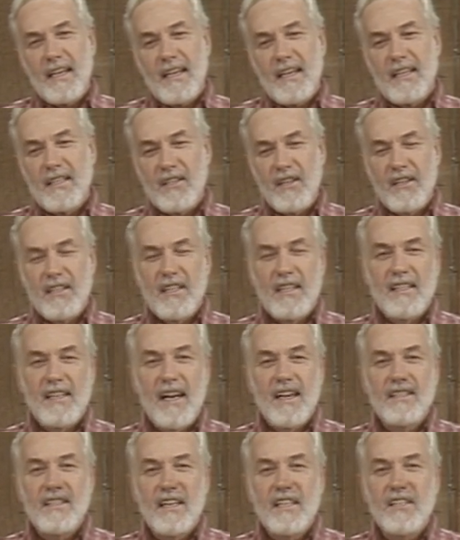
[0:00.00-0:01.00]
it's
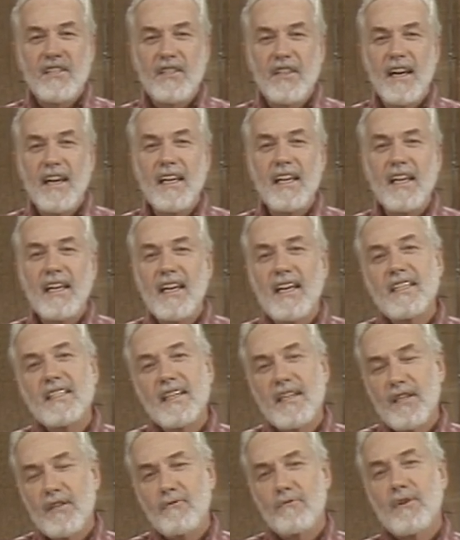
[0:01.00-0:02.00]
as exciting as
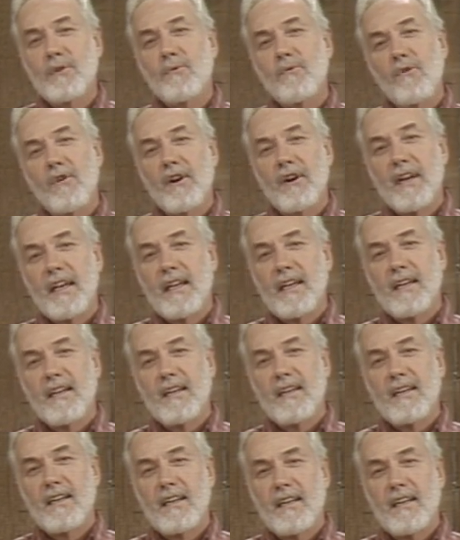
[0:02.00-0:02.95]
it is rewarding.